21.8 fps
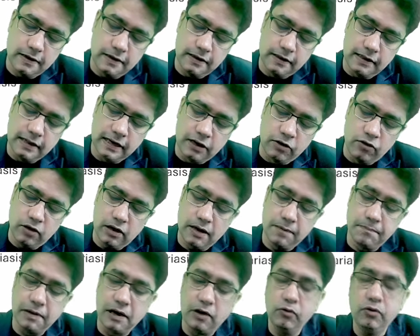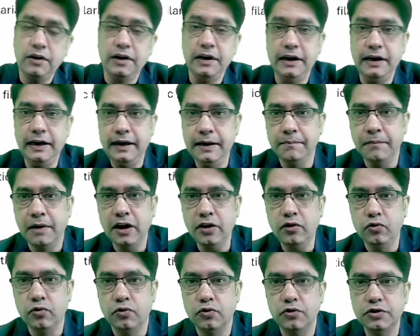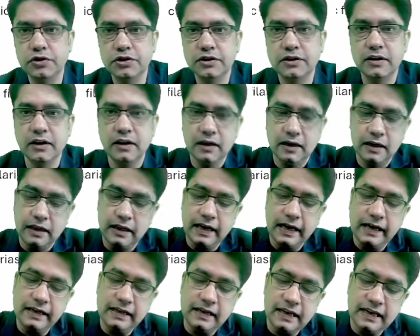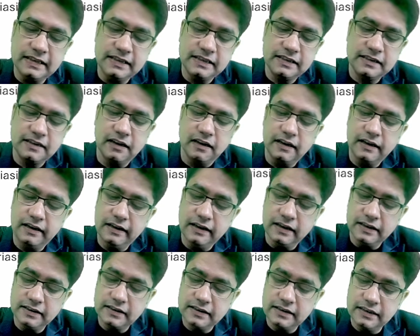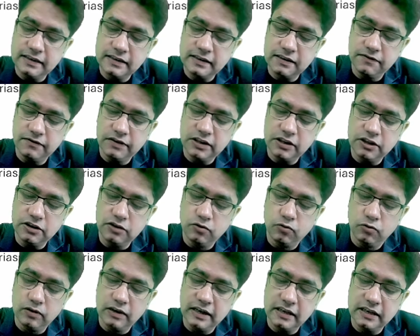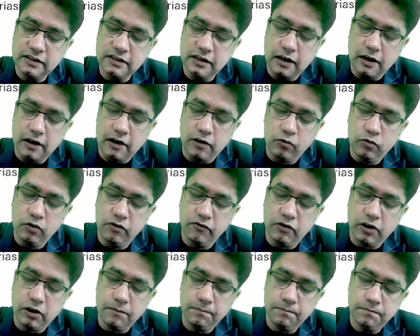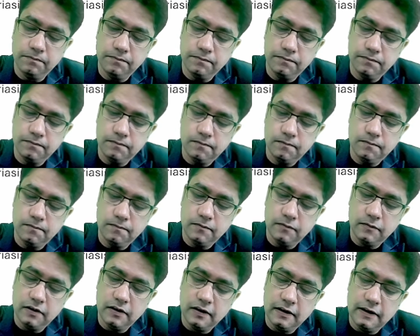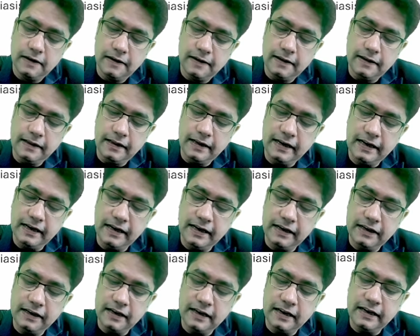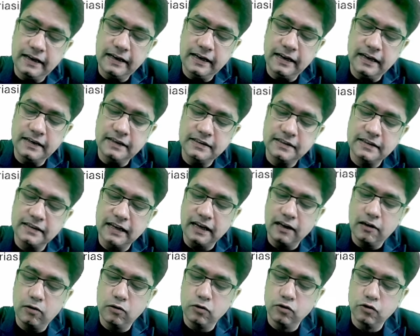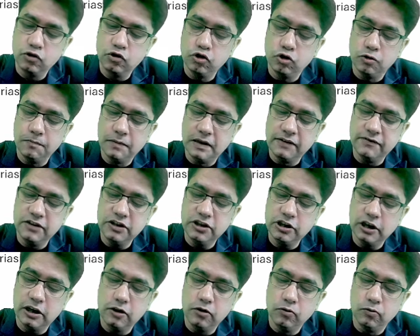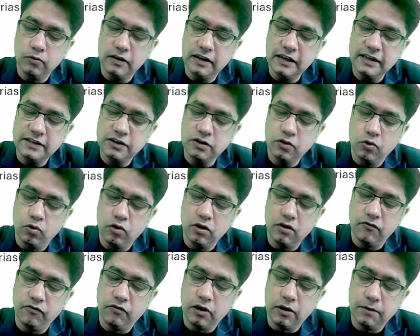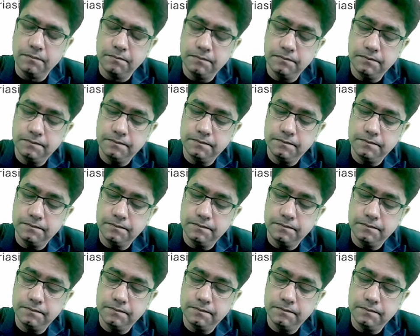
Now about nematodes like Ascariasis, which is known as roundworm, Nicator and Encyclostoma, which are known as hookworm,